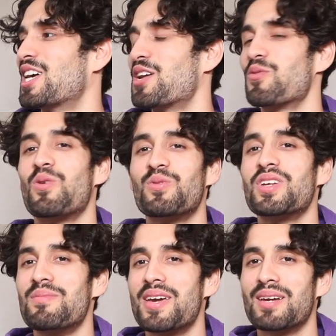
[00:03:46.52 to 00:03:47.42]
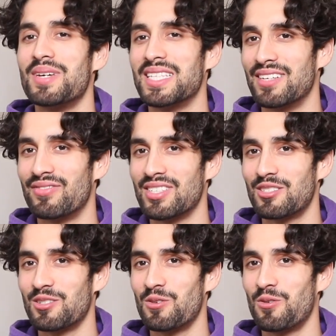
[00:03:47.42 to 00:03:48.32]
it won't really make a big difference
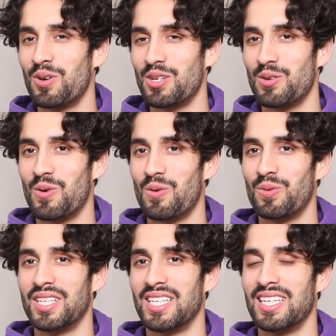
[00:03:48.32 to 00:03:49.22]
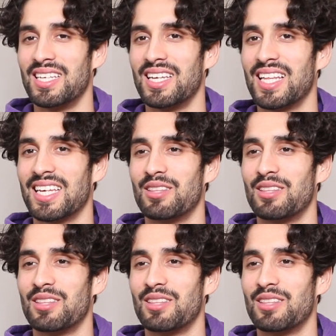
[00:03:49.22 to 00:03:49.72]
to you, and you won't really like.